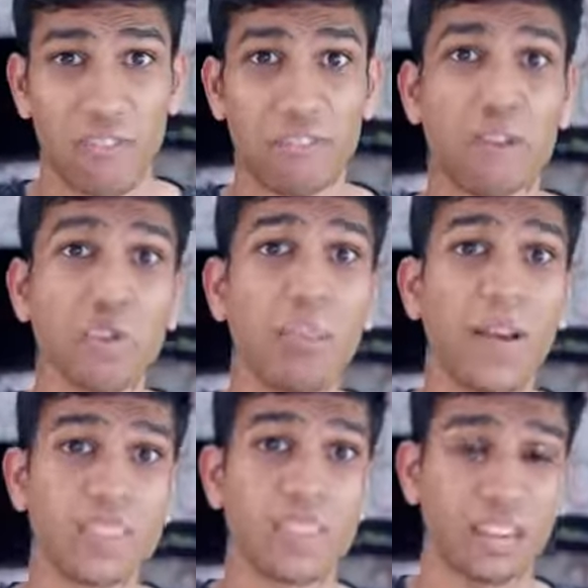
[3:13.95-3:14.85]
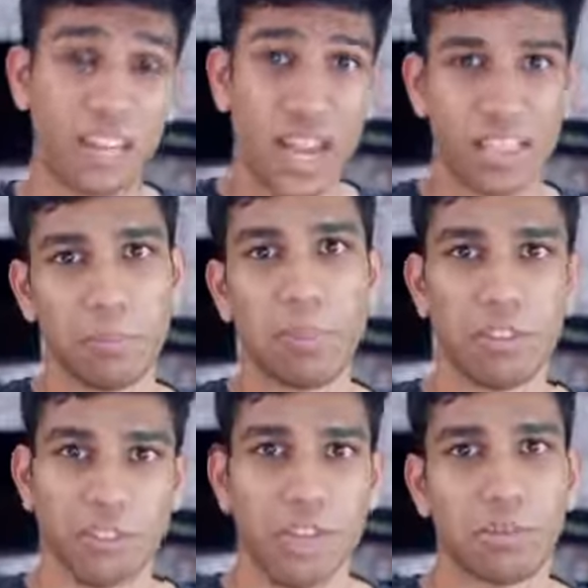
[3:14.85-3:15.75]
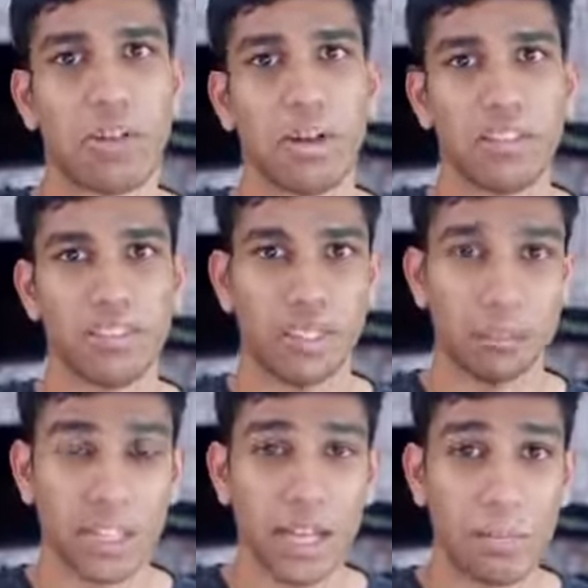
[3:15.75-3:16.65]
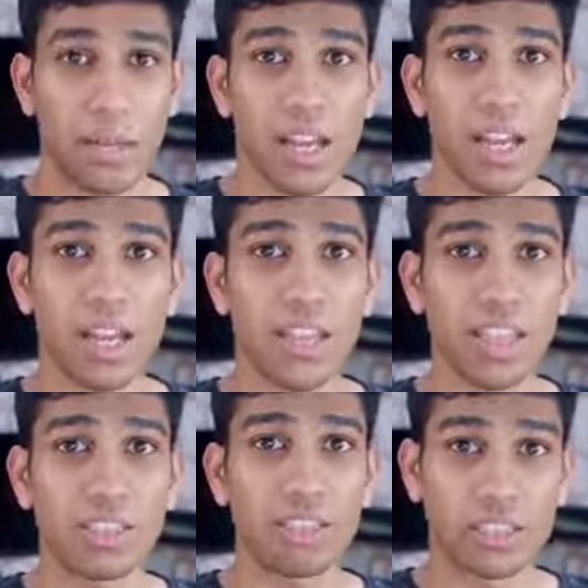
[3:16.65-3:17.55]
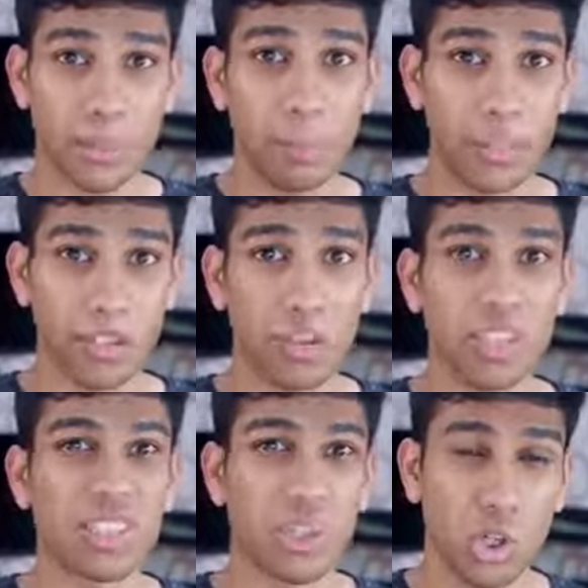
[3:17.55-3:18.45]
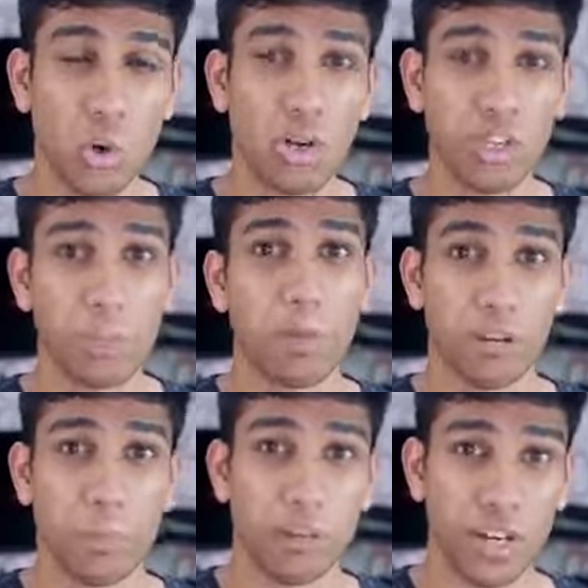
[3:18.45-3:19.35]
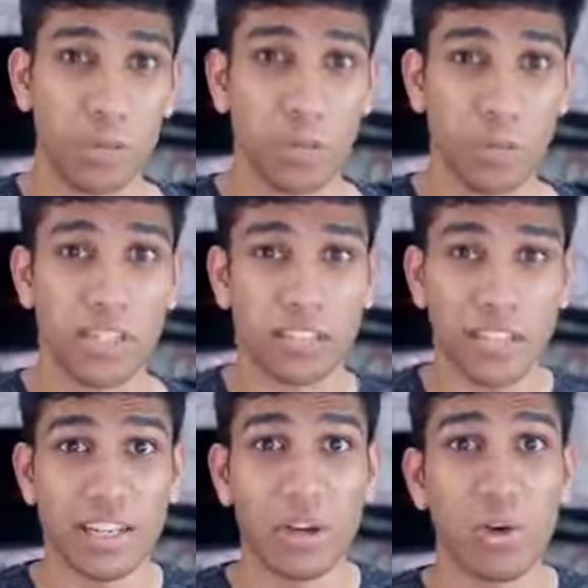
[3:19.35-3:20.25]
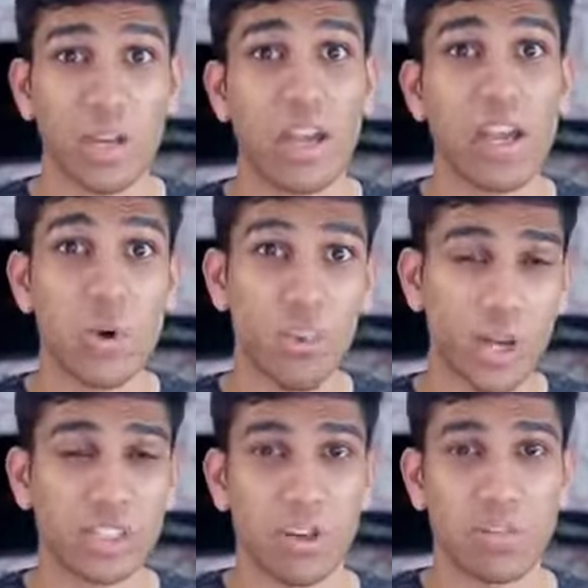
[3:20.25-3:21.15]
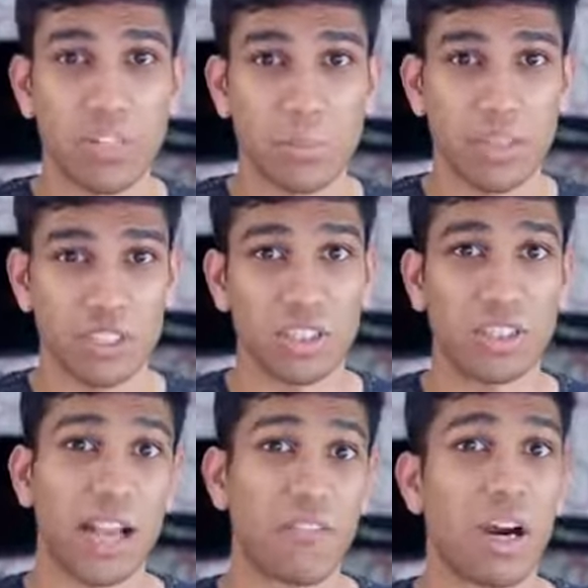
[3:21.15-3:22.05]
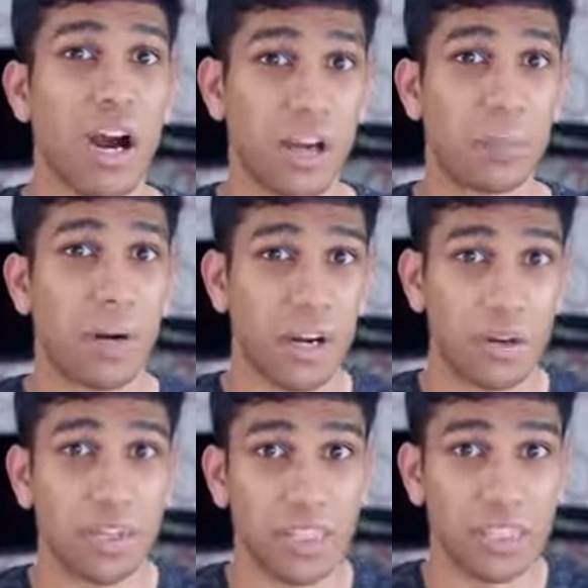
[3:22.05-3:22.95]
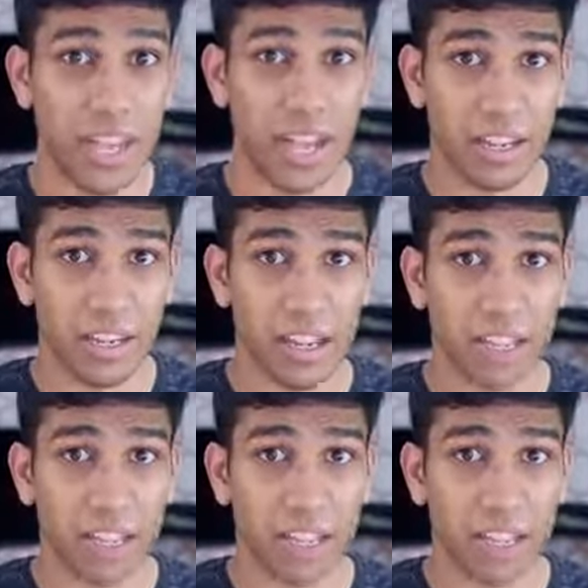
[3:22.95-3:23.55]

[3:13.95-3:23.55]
If two messages clash, that means they're transmitted at the same time, each recipient or each node in the peer-to-peer network will decide, okay, which of these messages have a higher priority tag.